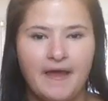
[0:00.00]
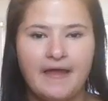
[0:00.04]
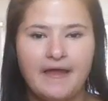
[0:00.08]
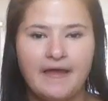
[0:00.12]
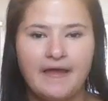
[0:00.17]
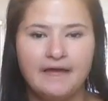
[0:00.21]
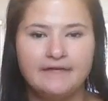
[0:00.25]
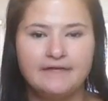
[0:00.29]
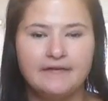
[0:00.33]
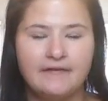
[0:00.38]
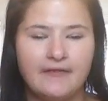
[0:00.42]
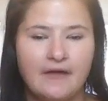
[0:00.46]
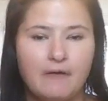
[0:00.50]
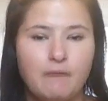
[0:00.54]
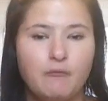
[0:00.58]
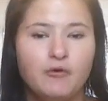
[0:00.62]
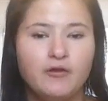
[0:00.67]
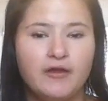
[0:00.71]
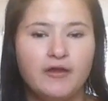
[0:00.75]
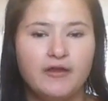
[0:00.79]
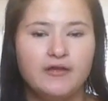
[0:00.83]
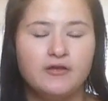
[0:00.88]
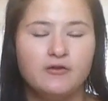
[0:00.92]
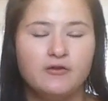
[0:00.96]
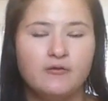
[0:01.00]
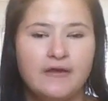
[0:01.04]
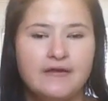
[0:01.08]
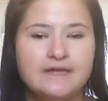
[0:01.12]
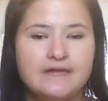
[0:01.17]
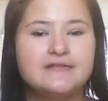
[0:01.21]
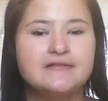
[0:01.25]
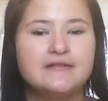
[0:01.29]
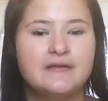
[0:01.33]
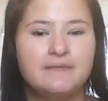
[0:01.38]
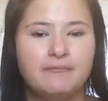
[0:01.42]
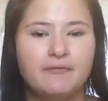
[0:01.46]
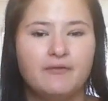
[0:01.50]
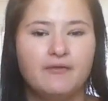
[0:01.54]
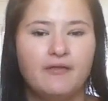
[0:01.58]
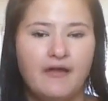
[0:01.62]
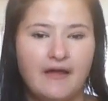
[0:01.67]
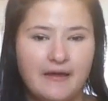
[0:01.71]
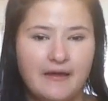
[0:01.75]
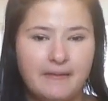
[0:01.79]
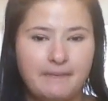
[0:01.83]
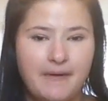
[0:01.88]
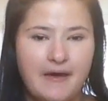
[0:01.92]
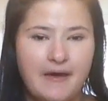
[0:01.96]
and that will get you a skip the
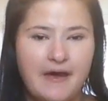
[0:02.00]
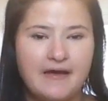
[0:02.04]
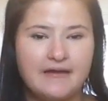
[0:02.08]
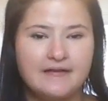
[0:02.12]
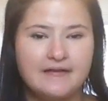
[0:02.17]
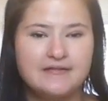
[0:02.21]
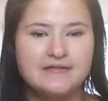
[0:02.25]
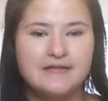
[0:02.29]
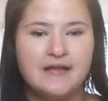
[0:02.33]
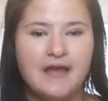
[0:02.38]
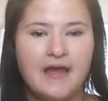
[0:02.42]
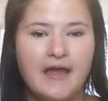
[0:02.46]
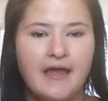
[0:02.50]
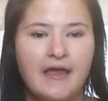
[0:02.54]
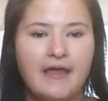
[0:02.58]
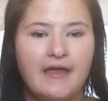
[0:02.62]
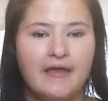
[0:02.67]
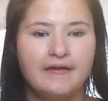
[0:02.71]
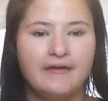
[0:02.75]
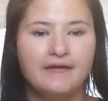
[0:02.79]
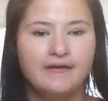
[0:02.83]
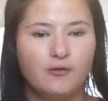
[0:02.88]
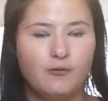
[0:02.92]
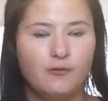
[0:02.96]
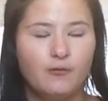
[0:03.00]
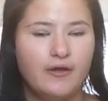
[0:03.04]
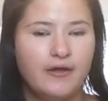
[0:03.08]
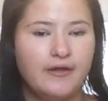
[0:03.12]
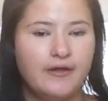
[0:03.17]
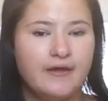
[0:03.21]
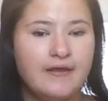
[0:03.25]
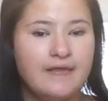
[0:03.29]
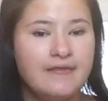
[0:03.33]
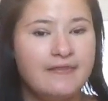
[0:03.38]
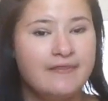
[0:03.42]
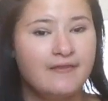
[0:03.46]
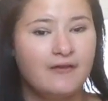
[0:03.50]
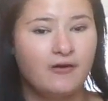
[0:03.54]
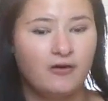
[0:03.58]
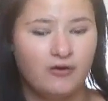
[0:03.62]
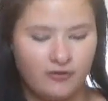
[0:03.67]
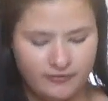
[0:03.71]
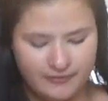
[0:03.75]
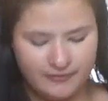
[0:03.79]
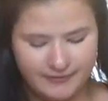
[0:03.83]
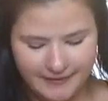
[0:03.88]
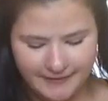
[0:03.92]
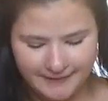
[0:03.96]
line pass and you'll get in
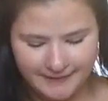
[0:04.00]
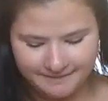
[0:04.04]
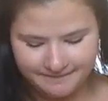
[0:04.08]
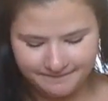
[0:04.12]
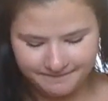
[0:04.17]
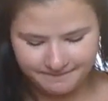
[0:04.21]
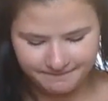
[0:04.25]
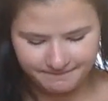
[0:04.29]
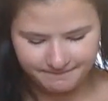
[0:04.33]
early.